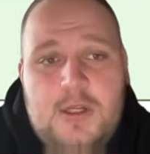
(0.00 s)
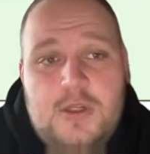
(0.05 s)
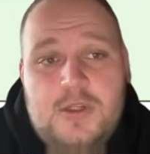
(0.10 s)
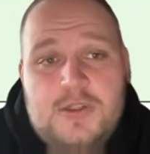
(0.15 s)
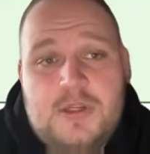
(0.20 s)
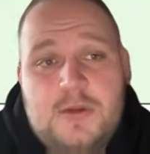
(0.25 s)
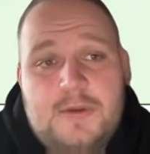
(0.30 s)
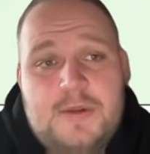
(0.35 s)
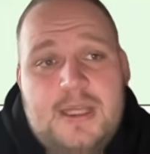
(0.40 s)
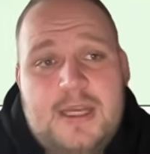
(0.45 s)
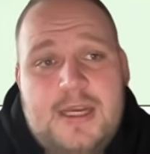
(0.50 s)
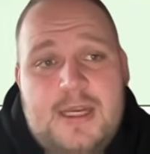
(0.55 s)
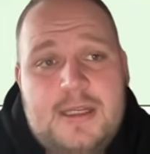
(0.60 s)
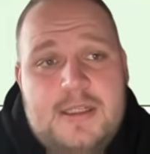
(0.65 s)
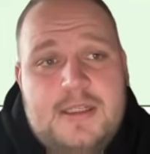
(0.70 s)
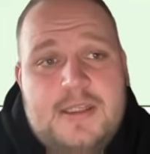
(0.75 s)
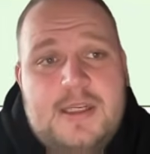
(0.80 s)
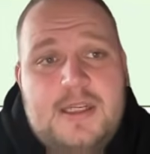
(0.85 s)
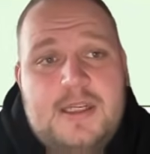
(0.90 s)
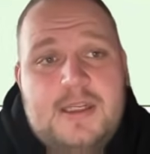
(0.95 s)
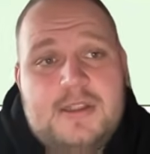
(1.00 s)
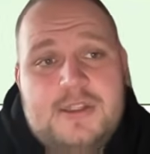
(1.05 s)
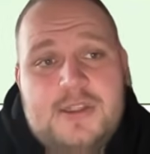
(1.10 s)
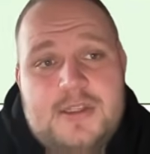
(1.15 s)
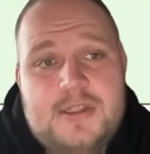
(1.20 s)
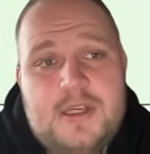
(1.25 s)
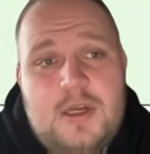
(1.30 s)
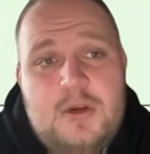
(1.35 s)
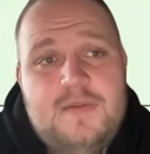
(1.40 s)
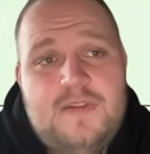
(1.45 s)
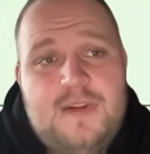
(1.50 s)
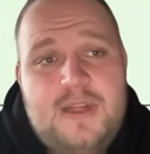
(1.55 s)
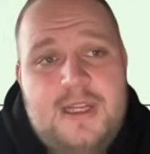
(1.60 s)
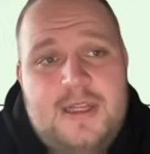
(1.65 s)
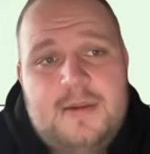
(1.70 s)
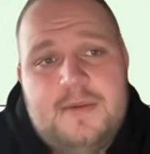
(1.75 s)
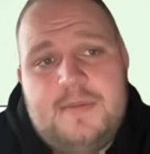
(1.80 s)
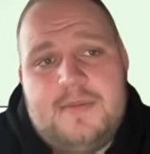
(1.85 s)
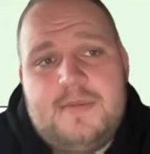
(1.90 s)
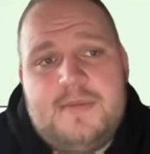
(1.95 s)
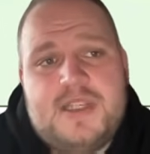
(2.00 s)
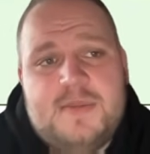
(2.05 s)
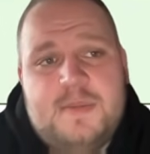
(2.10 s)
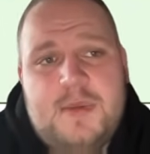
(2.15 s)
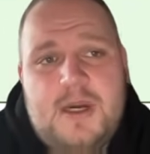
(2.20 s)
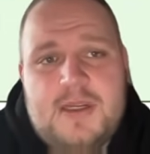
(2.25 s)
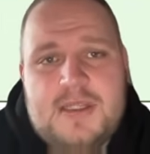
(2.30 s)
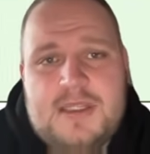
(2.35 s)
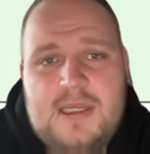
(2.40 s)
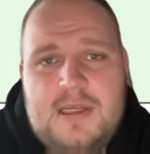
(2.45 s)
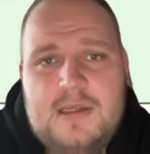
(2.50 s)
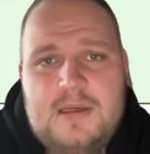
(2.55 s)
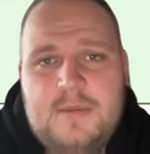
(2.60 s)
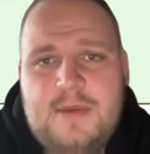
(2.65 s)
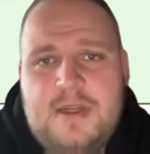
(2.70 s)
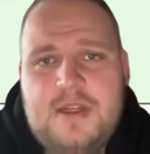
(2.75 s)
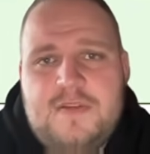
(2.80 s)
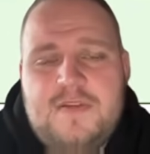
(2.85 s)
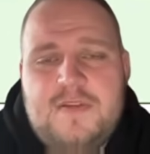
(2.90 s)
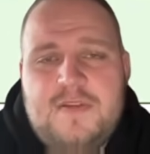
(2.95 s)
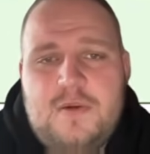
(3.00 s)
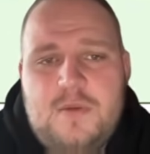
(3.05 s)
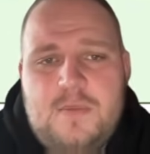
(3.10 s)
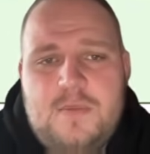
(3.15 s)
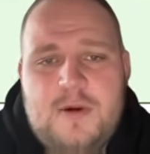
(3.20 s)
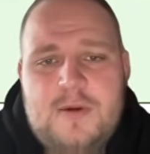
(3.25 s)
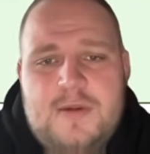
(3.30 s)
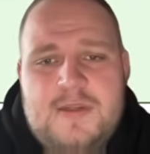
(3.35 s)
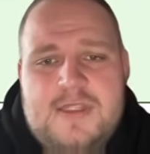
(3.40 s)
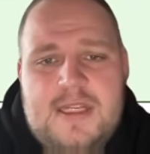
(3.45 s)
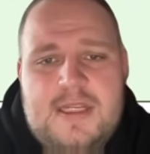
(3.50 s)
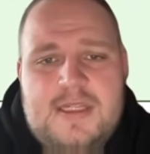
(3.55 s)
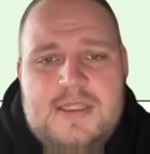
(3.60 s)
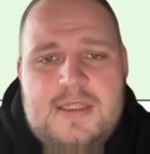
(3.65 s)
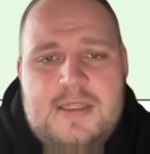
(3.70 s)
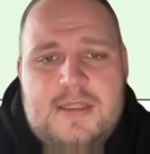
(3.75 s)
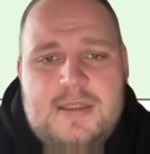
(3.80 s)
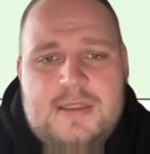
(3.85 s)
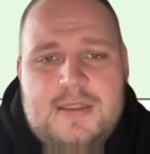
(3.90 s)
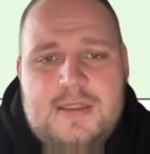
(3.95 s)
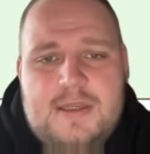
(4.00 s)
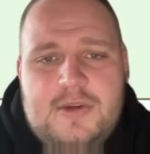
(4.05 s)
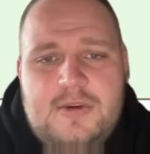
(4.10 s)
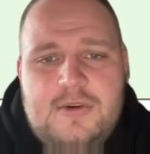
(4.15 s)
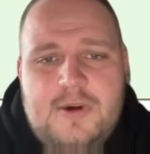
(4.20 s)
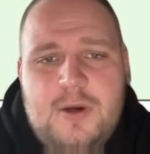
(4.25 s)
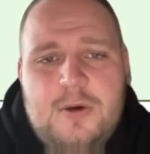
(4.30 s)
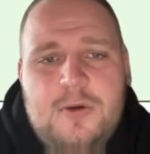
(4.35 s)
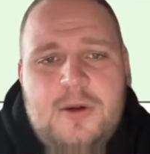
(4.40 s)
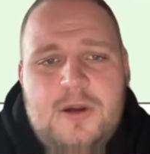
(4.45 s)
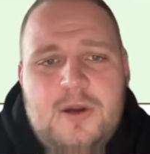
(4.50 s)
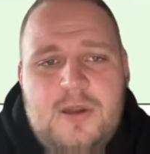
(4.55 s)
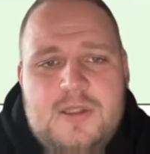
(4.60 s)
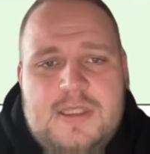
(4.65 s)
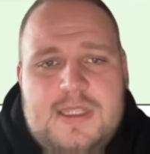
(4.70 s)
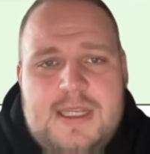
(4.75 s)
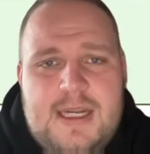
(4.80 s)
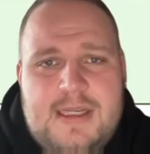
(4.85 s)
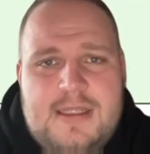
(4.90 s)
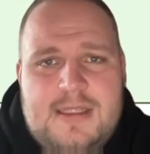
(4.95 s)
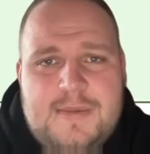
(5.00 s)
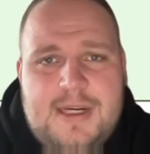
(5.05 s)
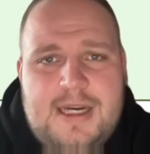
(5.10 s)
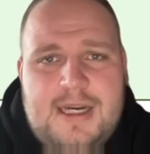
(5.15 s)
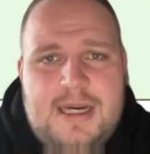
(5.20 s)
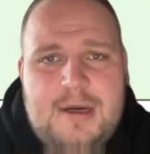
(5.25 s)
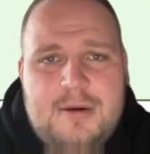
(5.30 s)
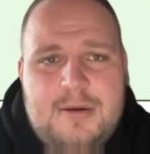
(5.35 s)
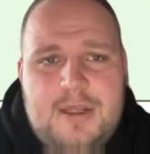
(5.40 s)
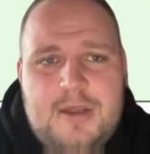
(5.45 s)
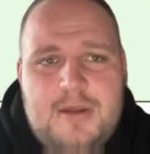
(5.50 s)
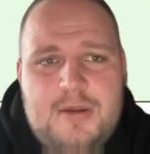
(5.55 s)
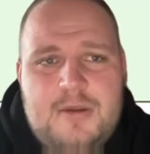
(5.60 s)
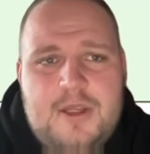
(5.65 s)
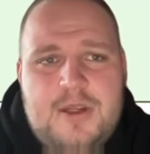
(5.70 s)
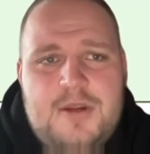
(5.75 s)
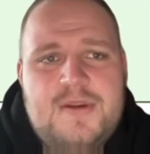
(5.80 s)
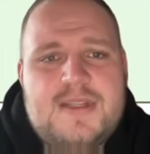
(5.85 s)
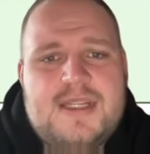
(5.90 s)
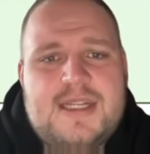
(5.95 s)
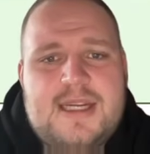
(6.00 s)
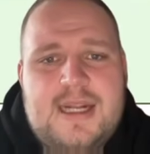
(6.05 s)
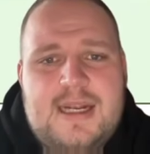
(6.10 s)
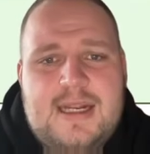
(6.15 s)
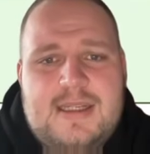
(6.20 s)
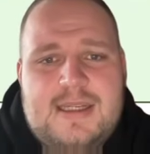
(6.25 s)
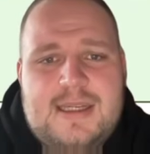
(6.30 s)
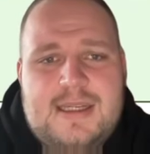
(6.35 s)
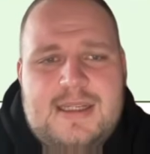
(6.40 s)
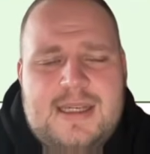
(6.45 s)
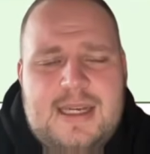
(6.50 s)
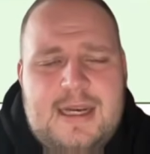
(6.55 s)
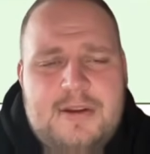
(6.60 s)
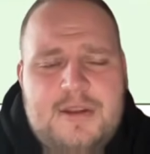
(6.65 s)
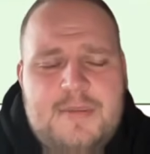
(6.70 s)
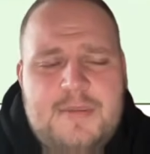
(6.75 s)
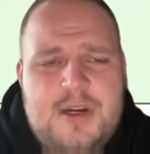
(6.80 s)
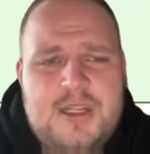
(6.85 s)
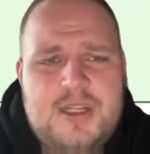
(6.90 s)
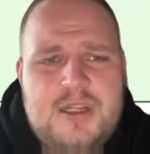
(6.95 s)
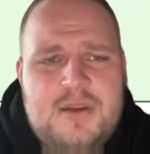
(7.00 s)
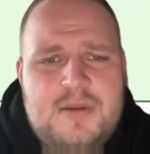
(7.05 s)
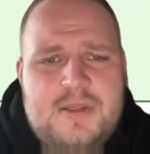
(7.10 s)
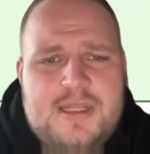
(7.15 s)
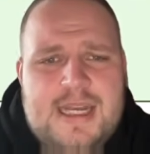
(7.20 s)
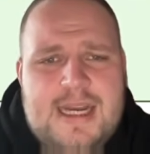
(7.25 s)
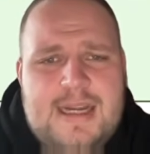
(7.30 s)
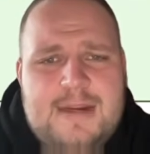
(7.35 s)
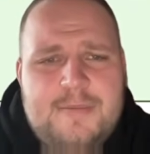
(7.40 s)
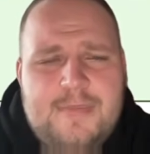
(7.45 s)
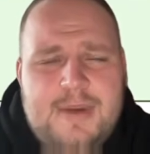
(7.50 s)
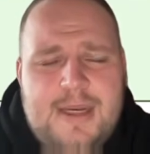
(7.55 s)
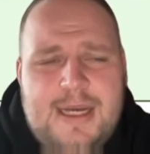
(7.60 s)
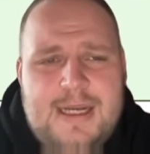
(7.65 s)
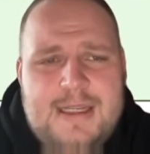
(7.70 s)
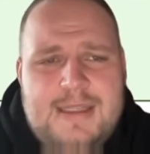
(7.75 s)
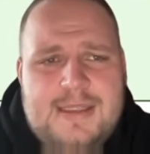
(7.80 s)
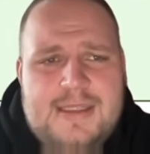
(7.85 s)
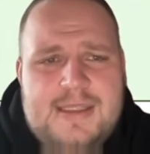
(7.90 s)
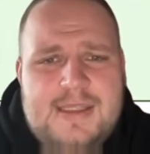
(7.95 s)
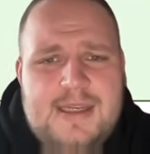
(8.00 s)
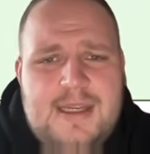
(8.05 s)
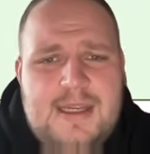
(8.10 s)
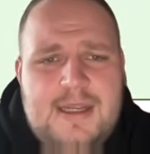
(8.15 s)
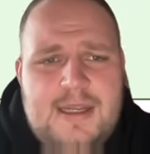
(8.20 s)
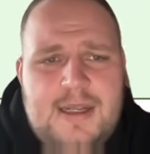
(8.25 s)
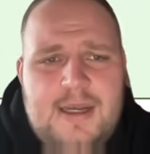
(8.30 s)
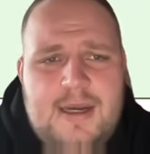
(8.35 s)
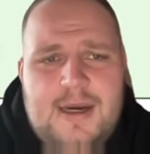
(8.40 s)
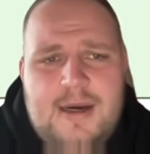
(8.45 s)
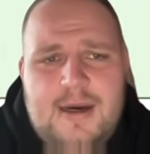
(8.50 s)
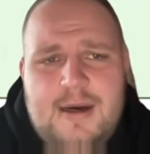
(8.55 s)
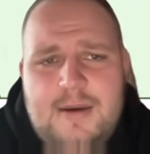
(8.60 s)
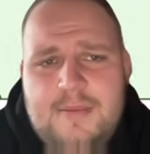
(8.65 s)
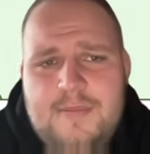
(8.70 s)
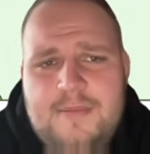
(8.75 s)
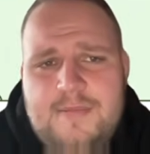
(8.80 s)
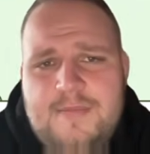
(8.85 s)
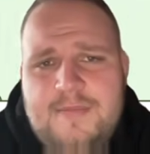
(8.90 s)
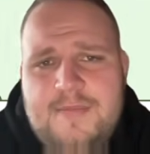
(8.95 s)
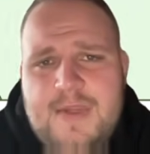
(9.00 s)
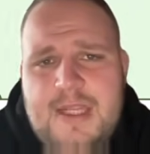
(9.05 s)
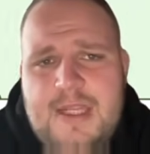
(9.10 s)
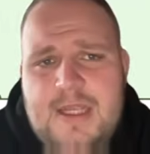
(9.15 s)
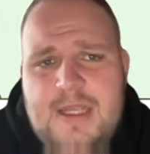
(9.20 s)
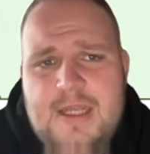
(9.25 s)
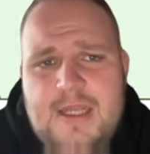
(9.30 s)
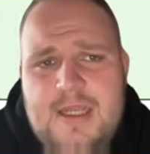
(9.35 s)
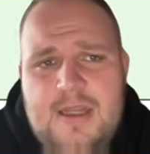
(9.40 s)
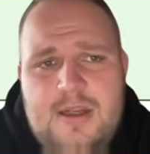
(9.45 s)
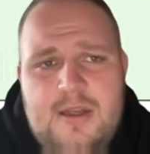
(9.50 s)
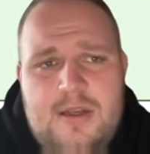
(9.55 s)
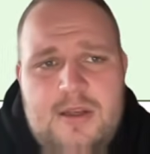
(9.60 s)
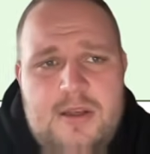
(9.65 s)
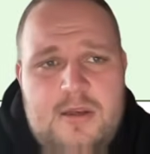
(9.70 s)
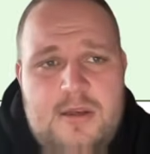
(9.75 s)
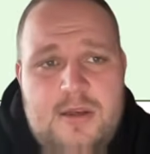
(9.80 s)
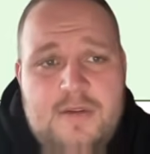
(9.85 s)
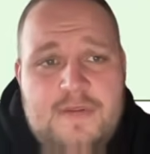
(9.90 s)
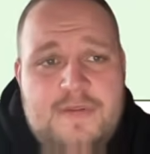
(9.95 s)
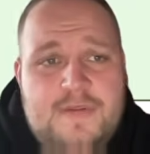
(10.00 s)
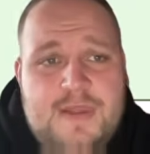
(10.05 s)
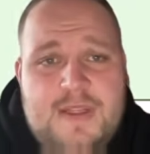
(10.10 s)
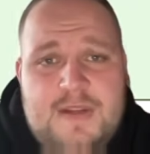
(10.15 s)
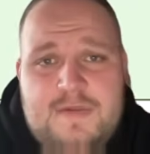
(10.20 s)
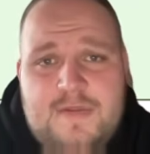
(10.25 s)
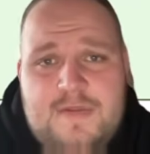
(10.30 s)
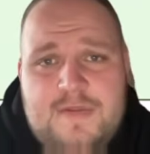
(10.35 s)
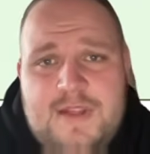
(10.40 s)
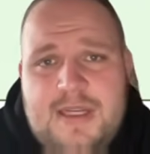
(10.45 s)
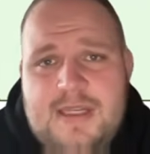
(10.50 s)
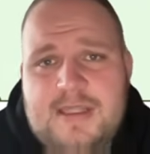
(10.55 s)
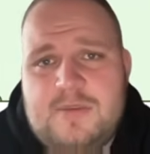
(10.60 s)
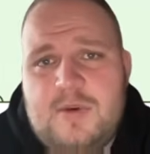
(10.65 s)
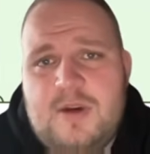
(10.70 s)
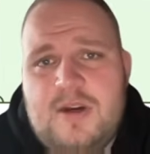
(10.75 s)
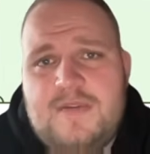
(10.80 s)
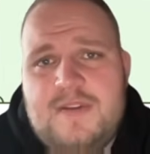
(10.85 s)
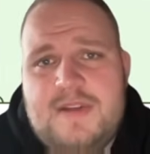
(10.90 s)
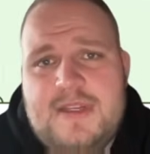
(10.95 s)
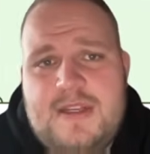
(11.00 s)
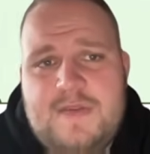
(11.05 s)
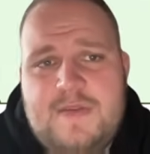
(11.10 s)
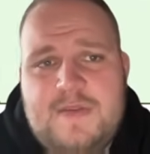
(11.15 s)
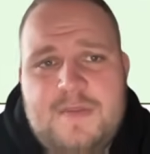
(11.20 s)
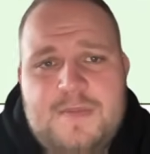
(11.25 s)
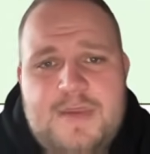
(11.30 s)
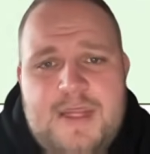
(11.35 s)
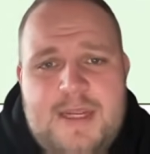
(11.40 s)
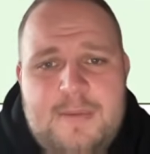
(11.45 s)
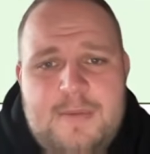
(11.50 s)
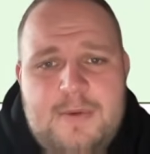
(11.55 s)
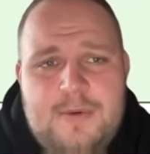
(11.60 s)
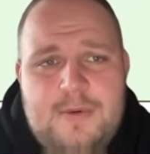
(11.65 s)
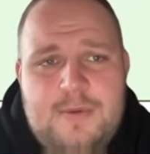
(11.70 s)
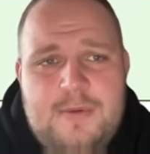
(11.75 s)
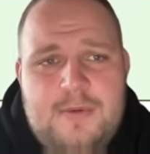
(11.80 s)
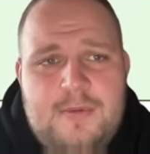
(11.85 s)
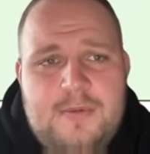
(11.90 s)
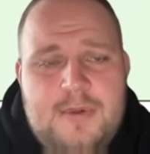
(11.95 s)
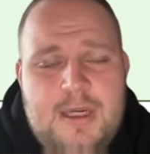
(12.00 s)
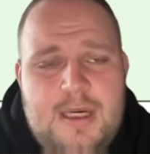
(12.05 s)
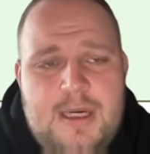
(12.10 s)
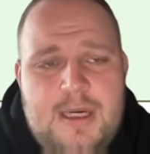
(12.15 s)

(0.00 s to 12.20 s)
So yeah, it just hopefully sparks a little bit of thought process into your own context about how you use analysis, how you might use game plans. Um, Look, different things work for different people.